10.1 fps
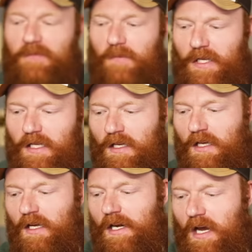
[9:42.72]
for me.
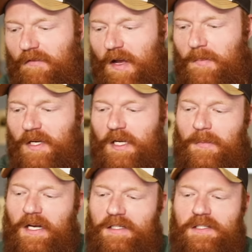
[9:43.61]
Now if I pick
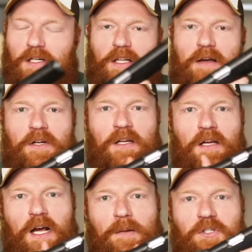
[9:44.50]
up a 1911,
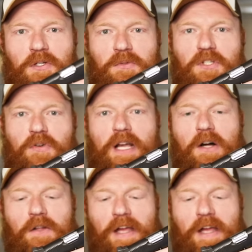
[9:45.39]
I'm shooting straight all